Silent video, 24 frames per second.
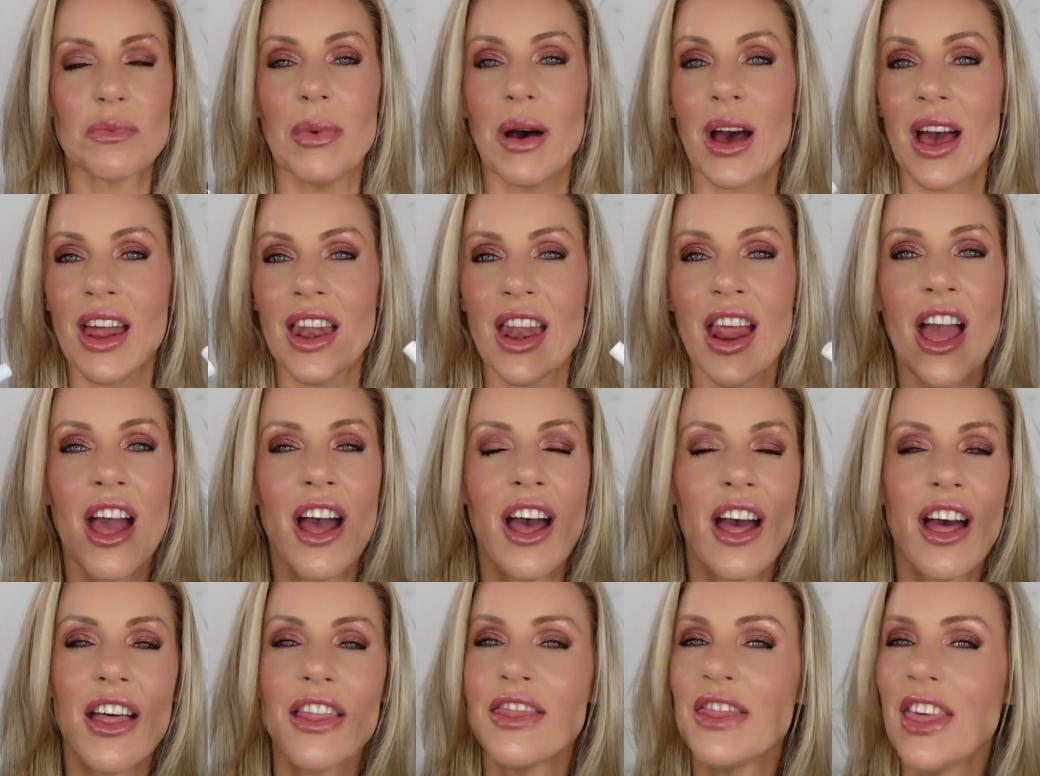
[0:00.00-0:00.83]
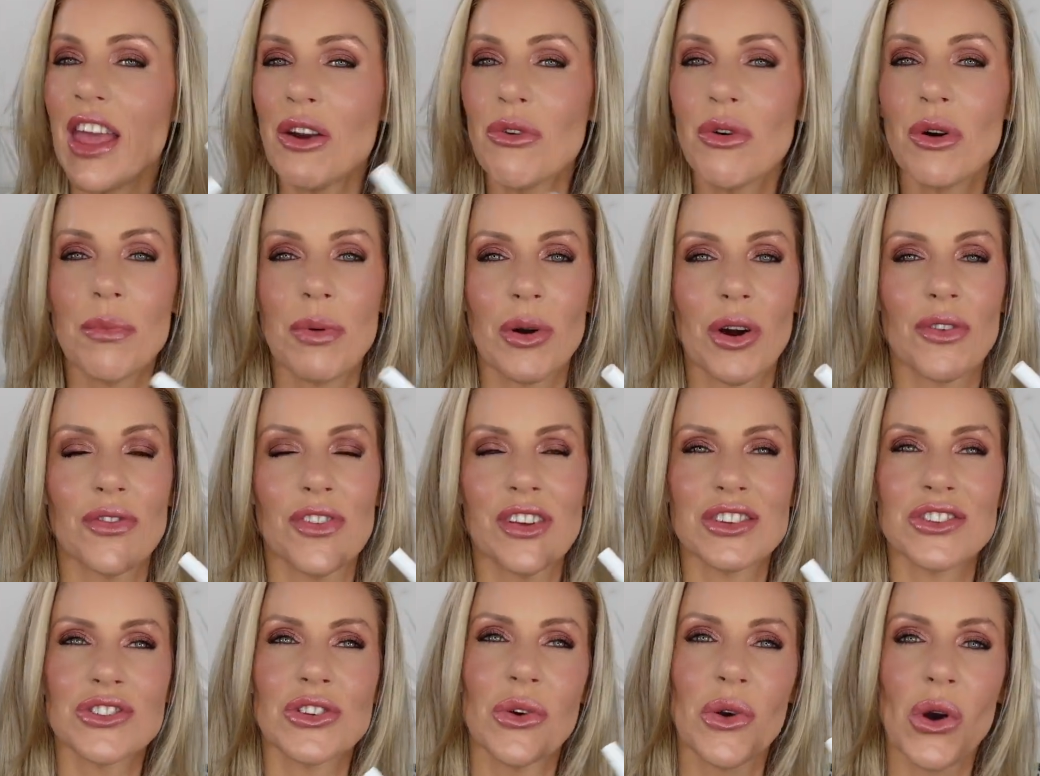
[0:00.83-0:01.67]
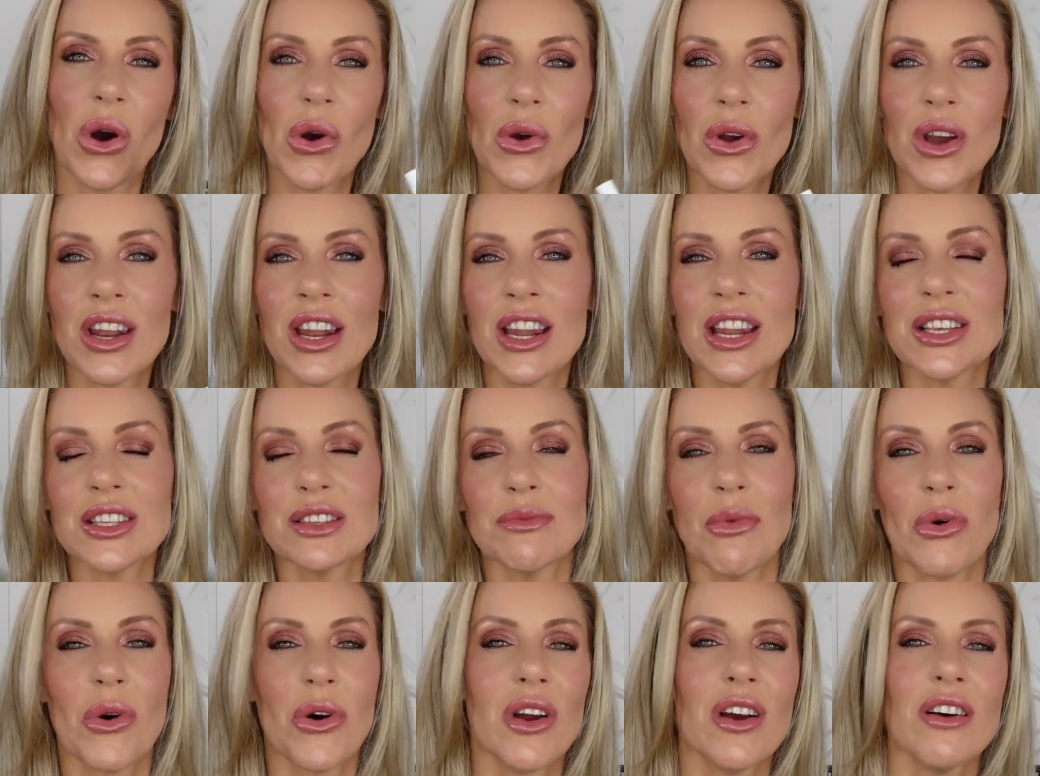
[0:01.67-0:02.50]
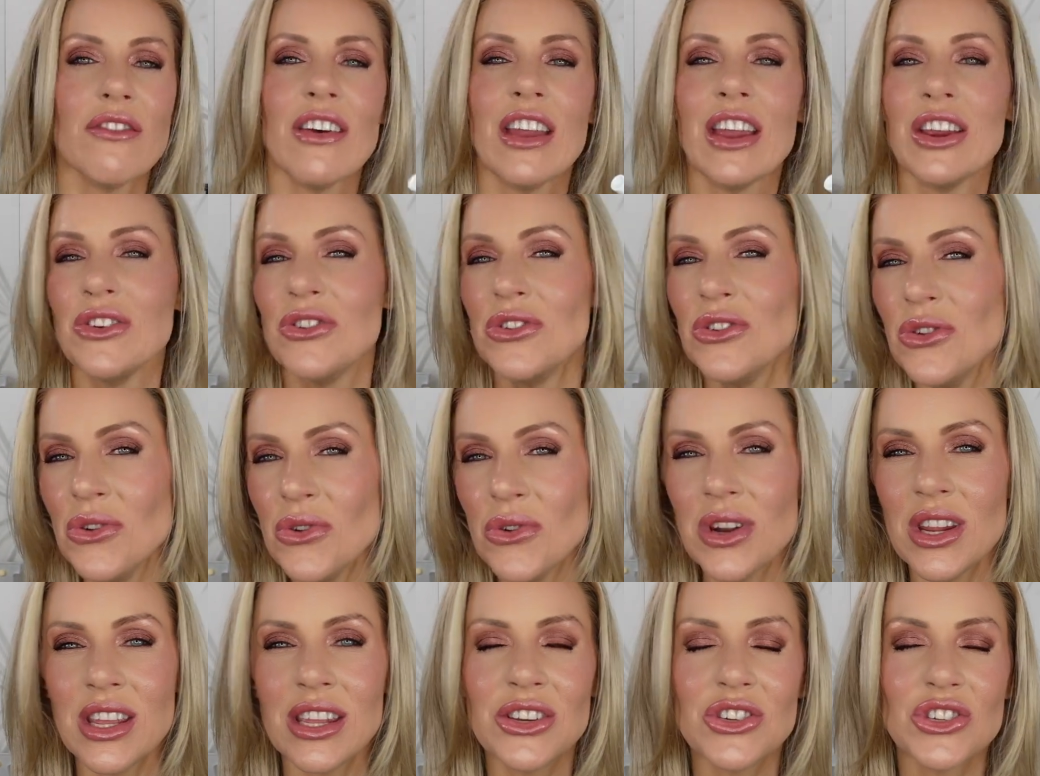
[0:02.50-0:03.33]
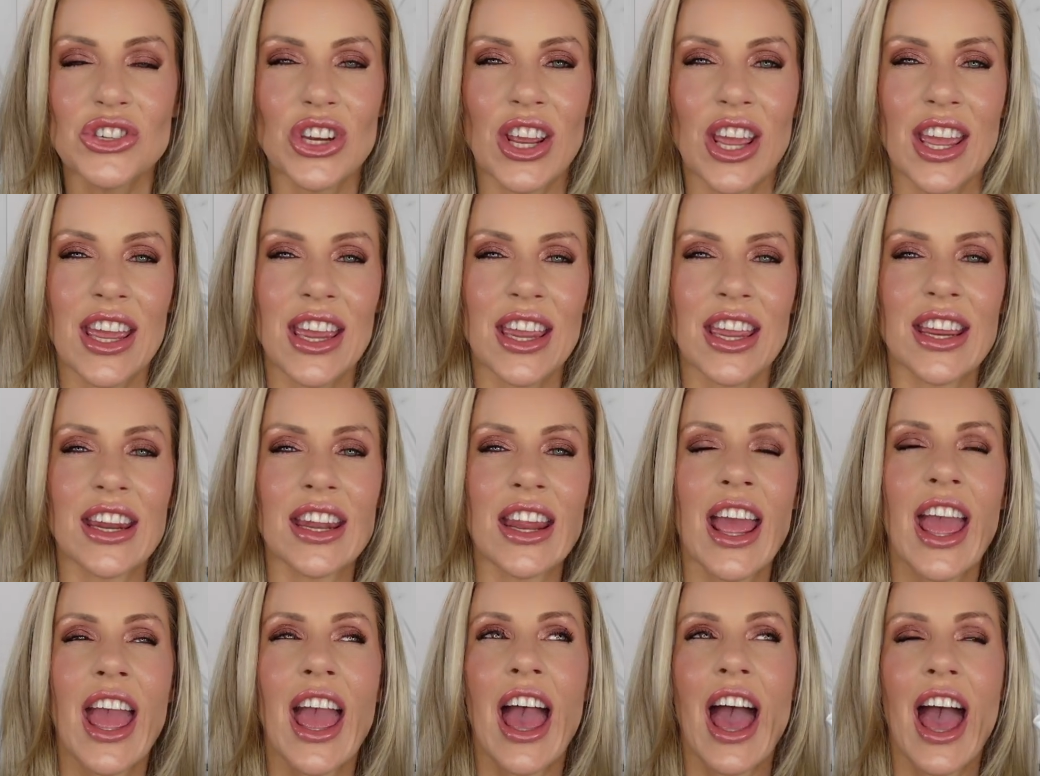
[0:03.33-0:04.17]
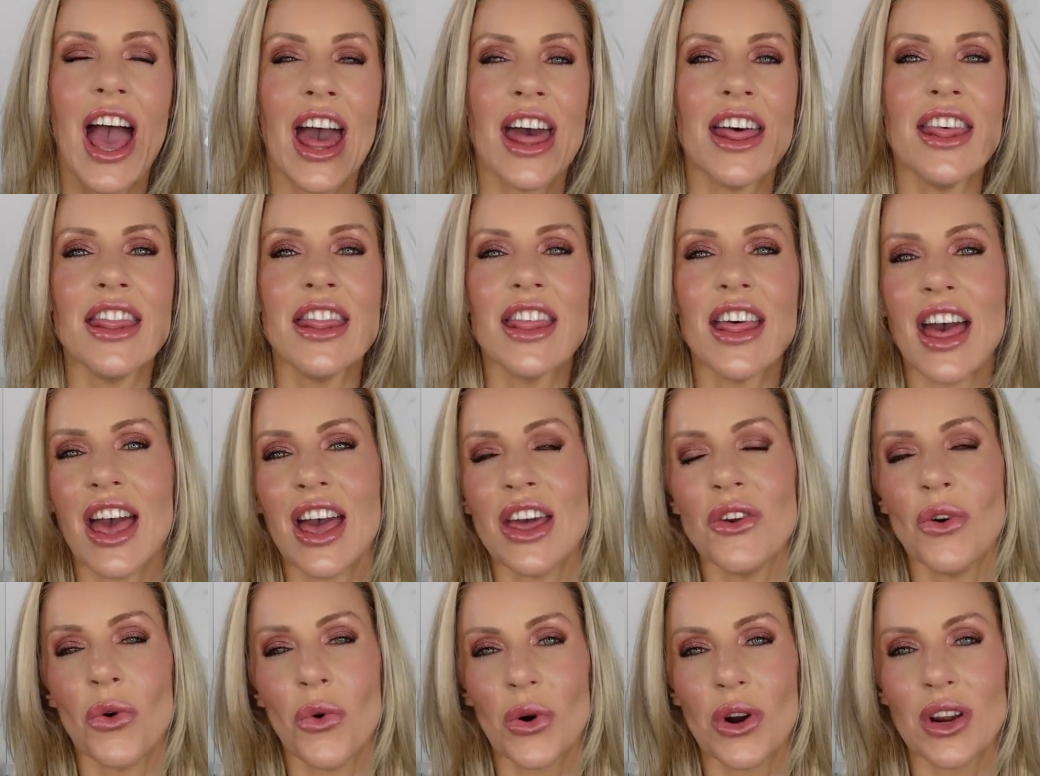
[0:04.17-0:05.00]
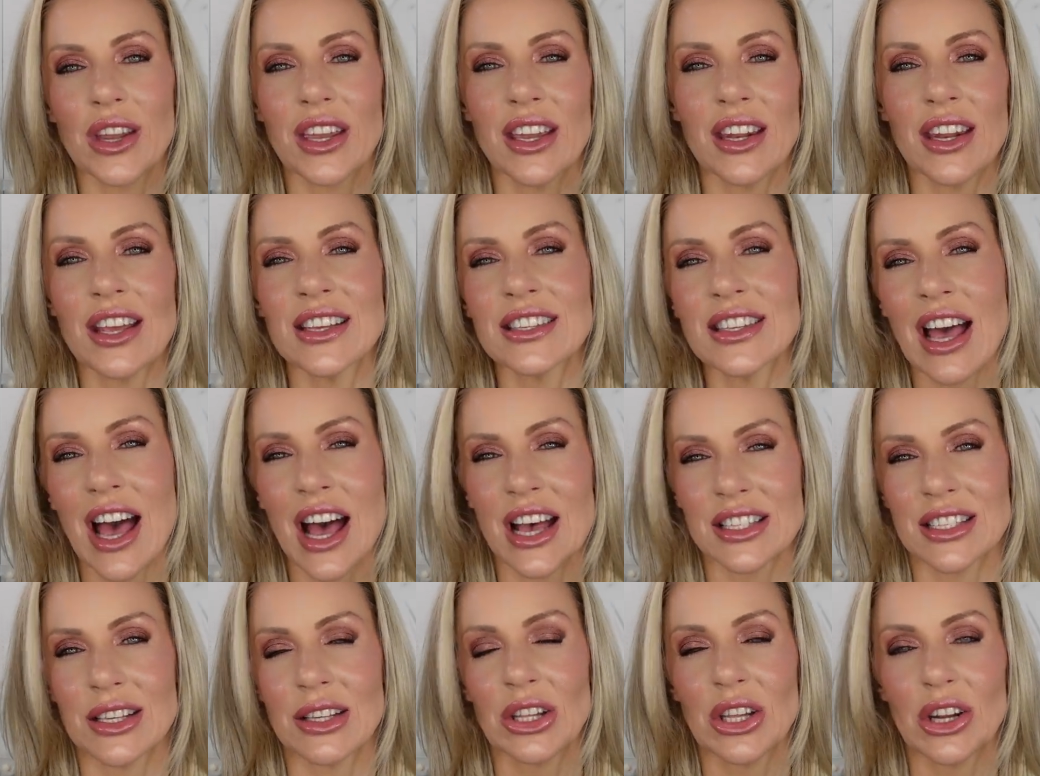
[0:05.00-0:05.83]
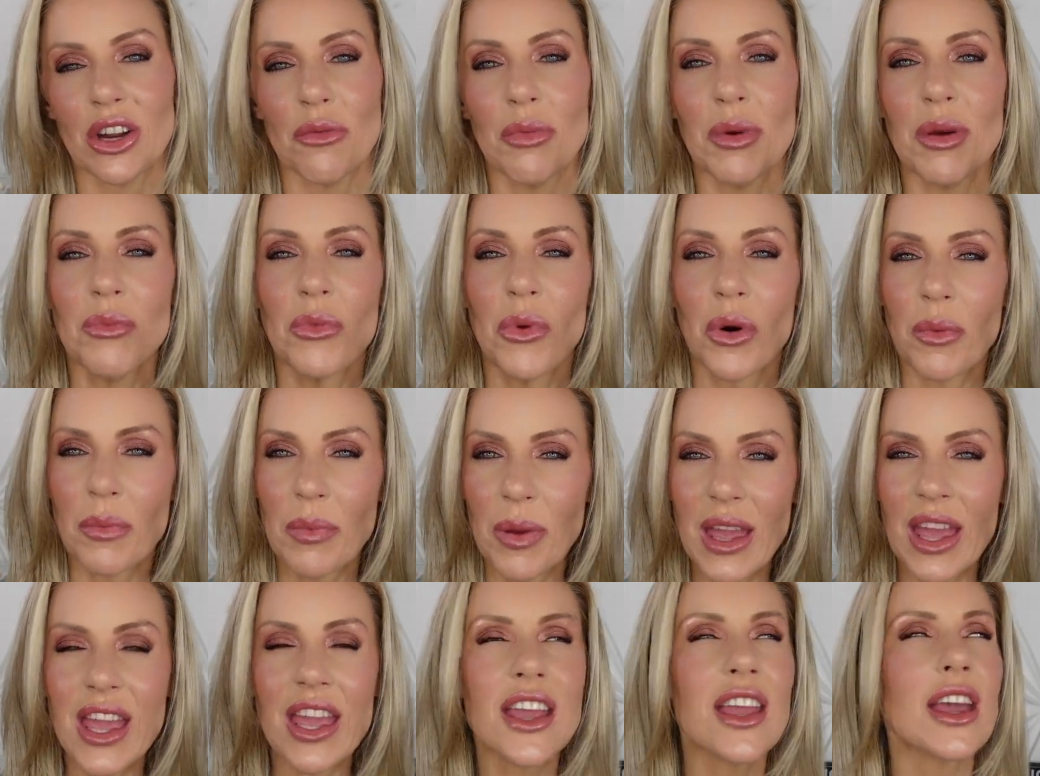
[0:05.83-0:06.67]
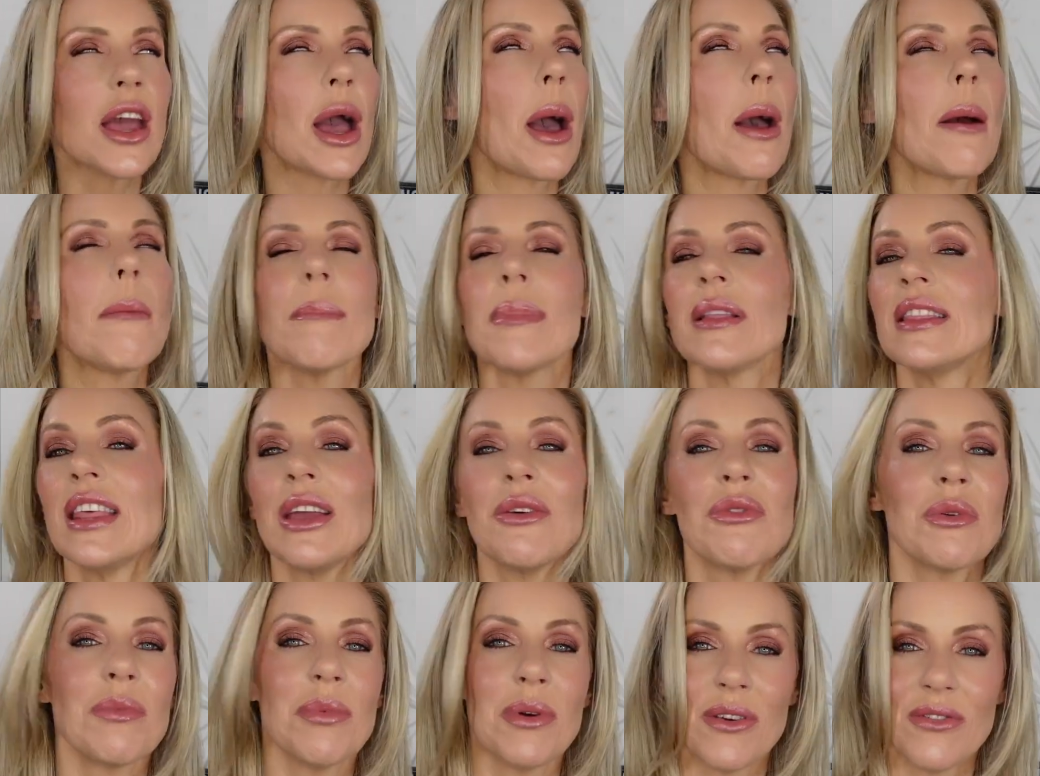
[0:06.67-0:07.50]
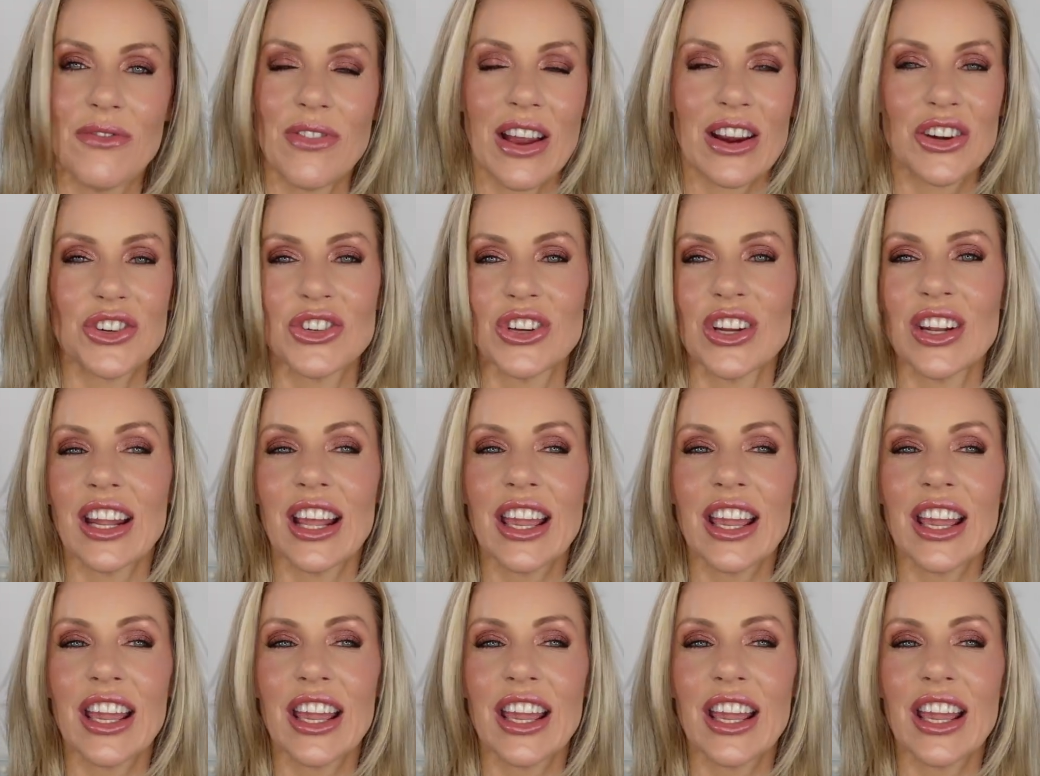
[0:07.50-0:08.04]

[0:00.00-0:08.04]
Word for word: But they were perfect. So coconut is more of a nudie shade and then orchid has, has a little bit more pink, but they were perfection.